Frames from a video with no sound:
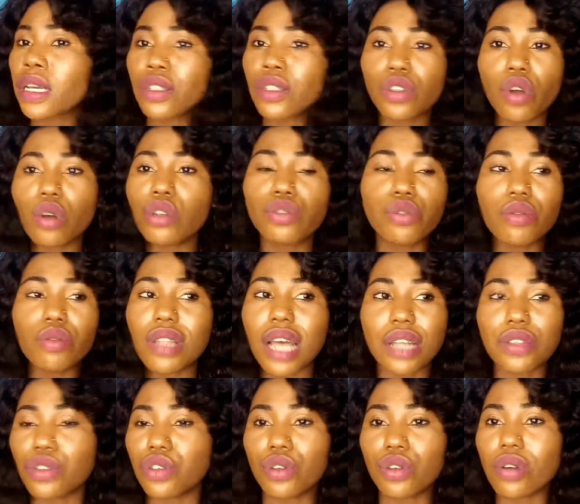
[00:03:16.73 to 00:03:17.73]
Don't do
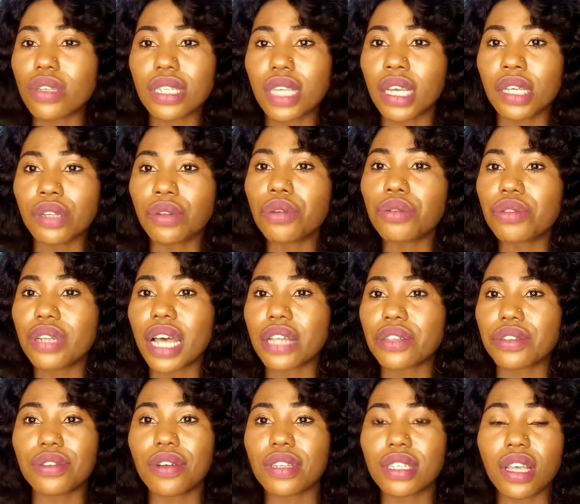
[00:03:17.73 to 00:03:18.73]
that to your skin. Don't do that
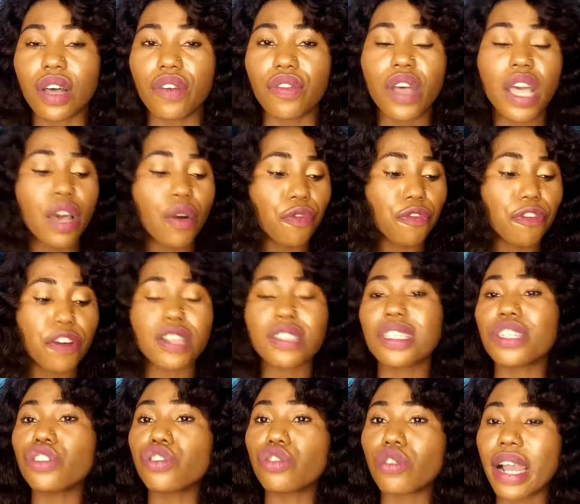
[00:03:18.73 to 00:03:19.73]
to yourself. First,
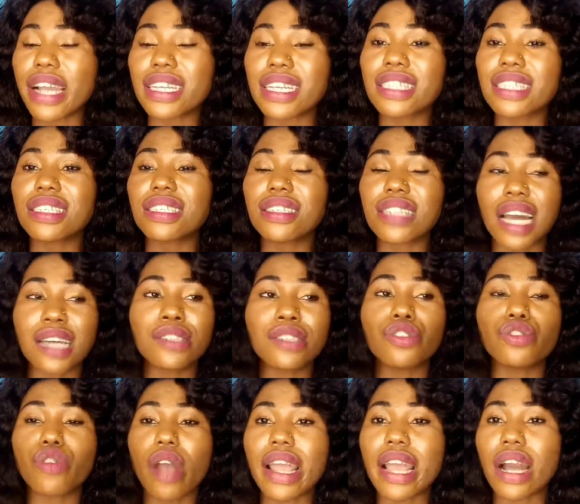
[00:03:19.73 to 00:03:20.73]
it can
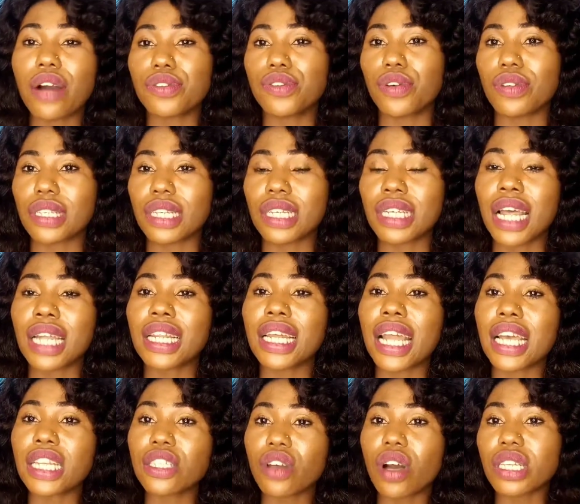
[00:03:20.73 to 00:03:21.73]
dry out your skin. And then
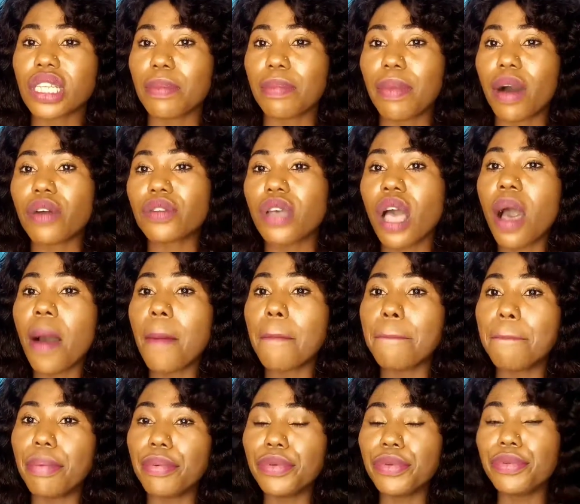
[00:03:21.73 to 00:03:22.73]
I talked about
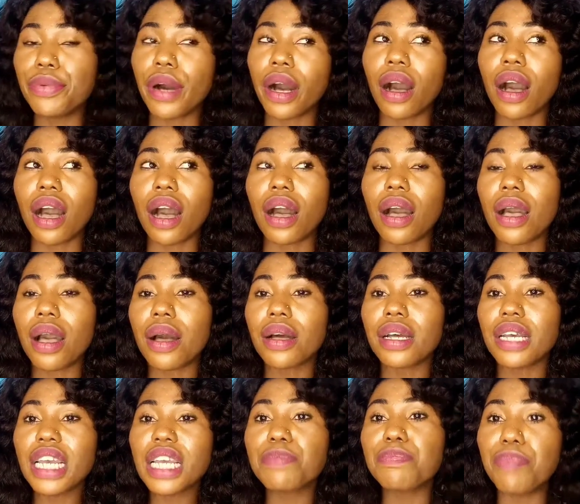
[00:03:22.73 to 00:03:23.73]

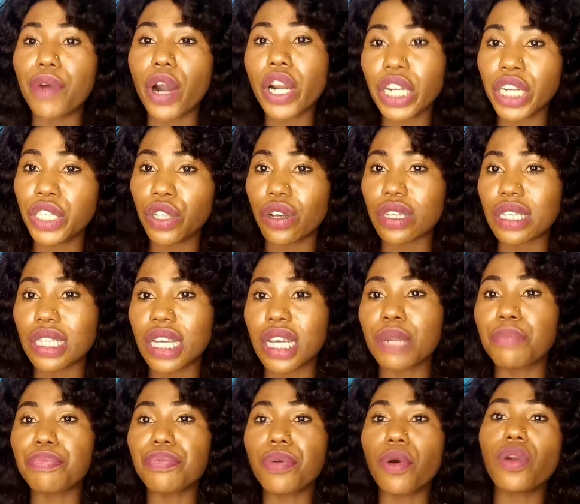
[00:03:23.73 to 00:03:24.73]
it burning your
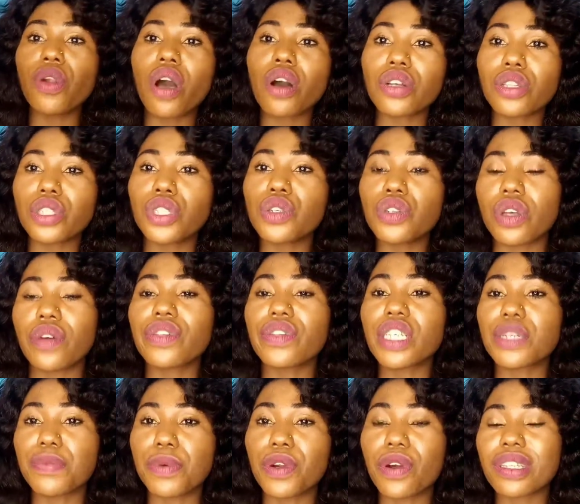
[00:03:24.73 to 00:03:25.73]
skin. Prolonged use of
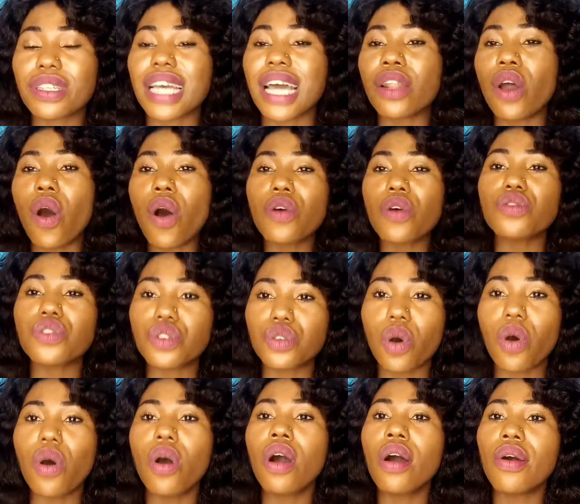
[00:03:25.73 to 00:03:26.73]
this product can
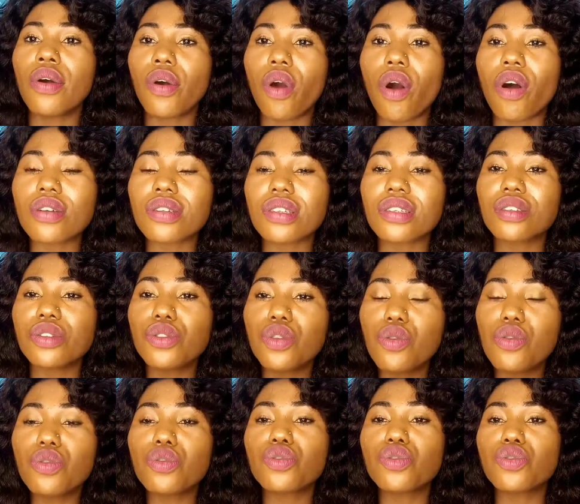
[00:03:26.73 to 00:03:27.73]
also cause
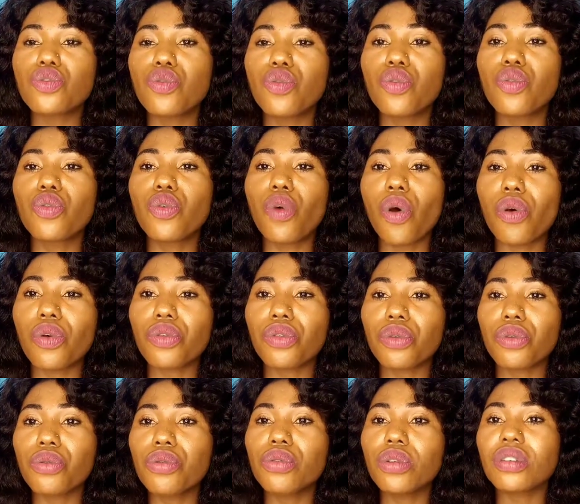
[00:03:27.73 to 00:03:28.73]
you to go
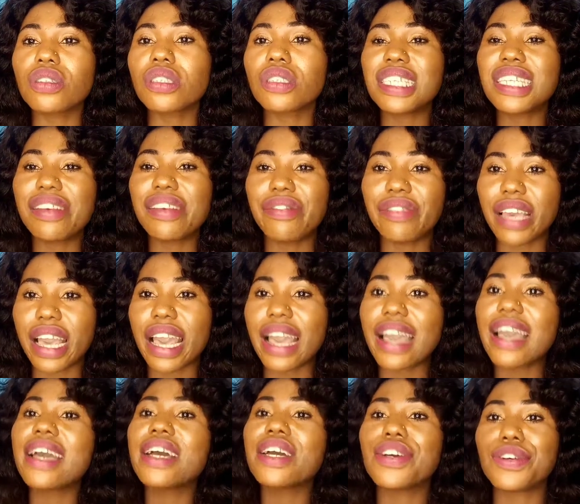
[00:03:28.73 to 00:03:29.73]
through severe
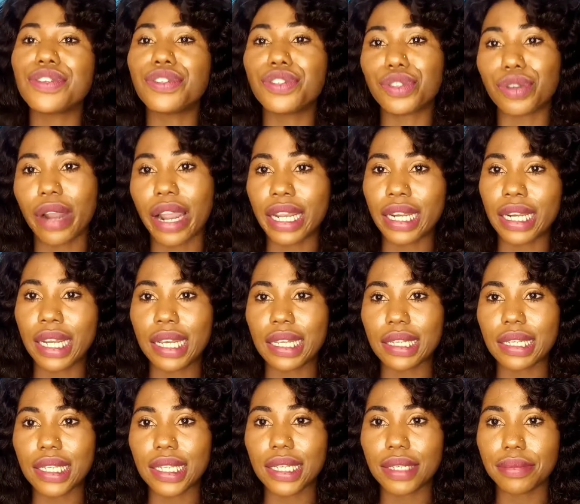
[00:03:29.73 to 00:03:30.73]

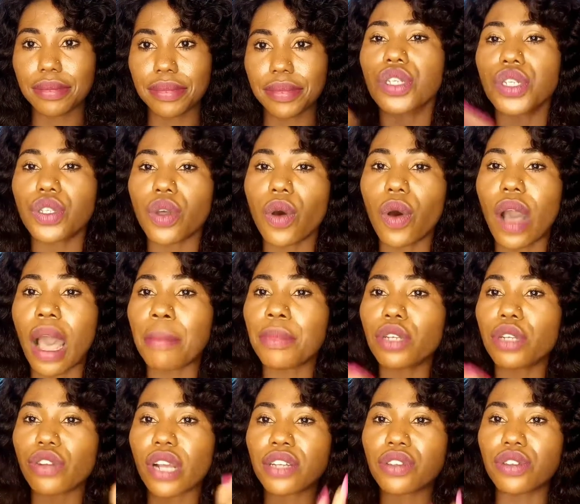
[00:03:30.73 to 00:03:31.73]
dryness. So I'm
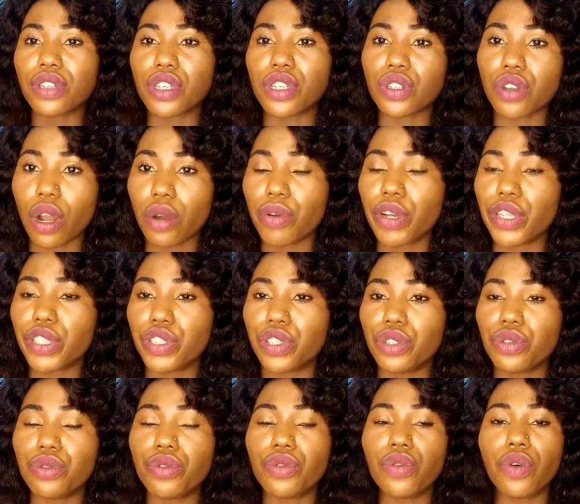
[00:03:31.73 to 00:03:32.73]
not trying to discourage
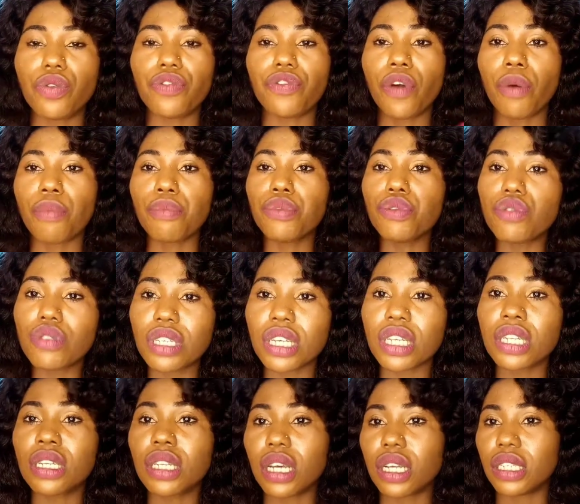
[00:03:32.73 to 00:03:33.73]
you from
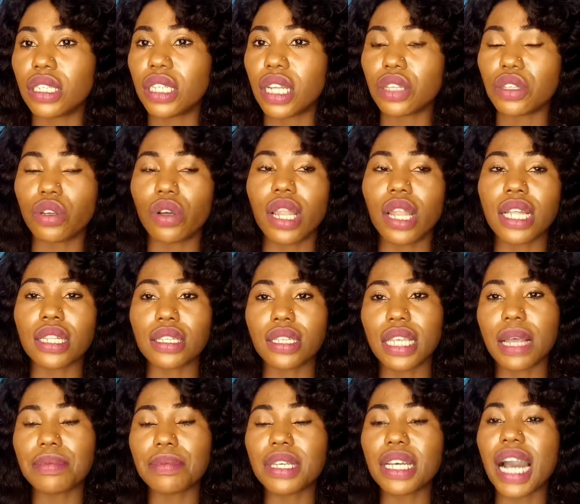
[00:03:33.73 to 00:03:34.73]
using Dettol
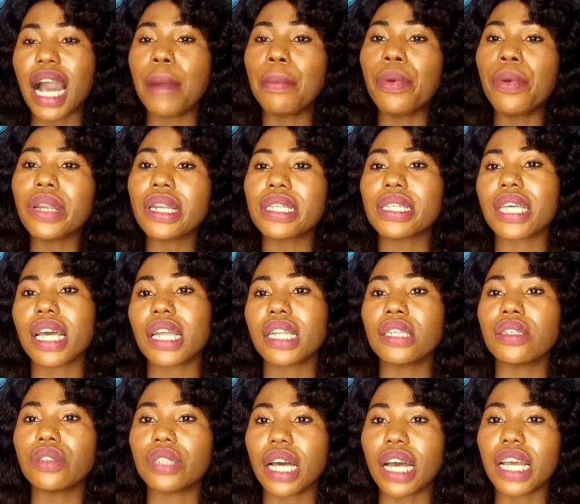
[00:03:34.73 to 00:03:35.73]
antiseptic. I'm only
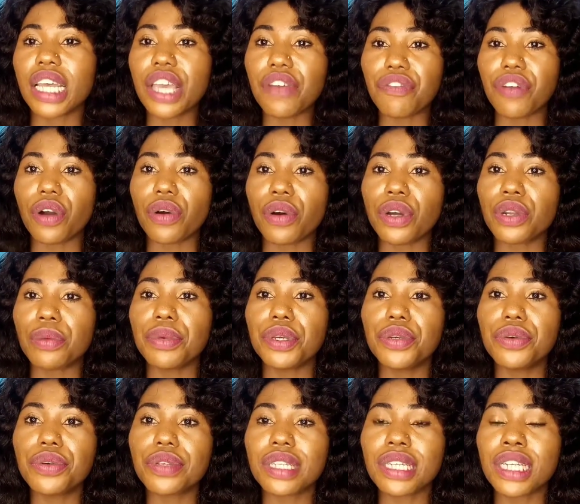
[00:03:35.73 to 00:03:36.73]
telling you that if you're going to be
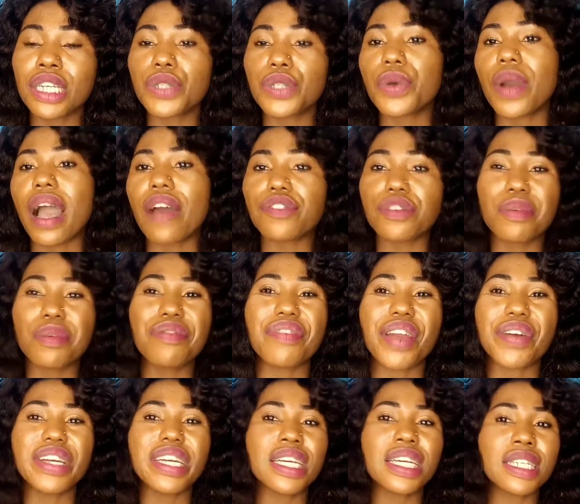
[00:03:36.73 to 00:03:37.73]
using it, you have to be
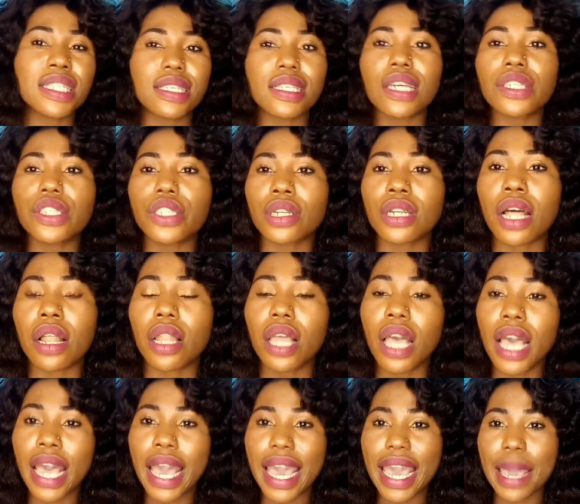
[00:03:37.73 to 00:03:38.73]
very intentional
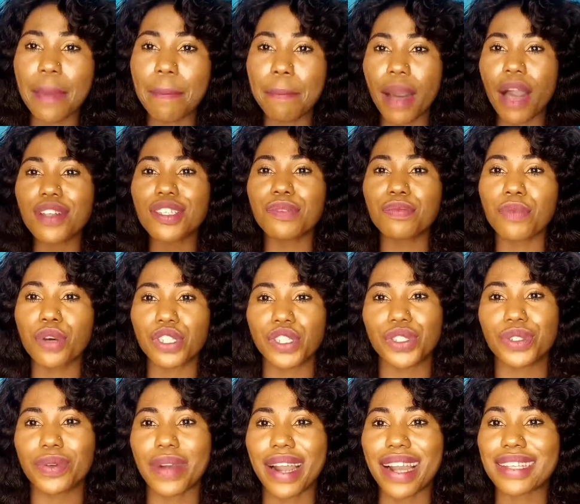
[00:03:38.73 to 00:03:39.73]
about
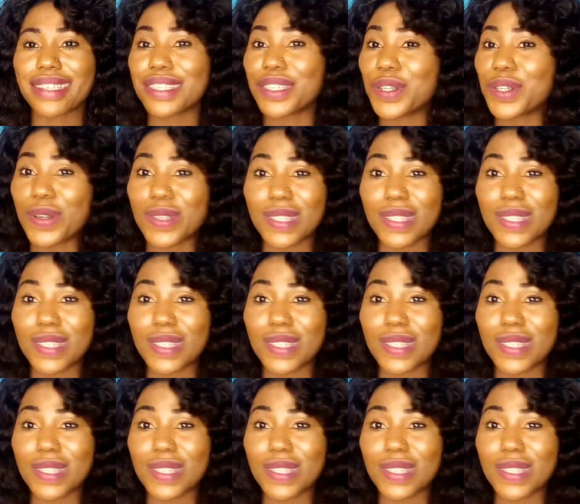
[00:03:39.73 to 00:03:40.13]
moisturizing your